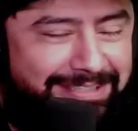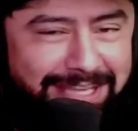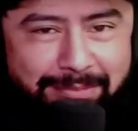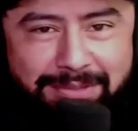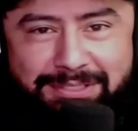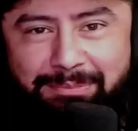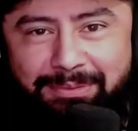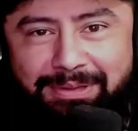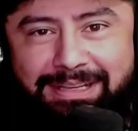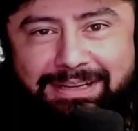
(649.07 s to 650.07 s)
time, it's your
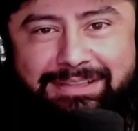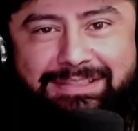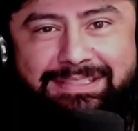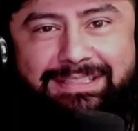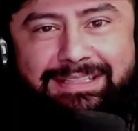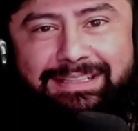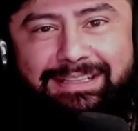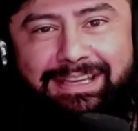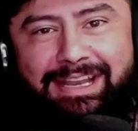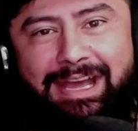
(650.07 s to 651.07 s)
boy Guns,
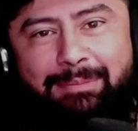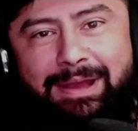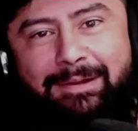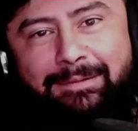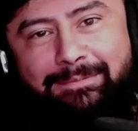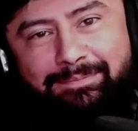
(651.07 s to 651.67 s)
and I'm out.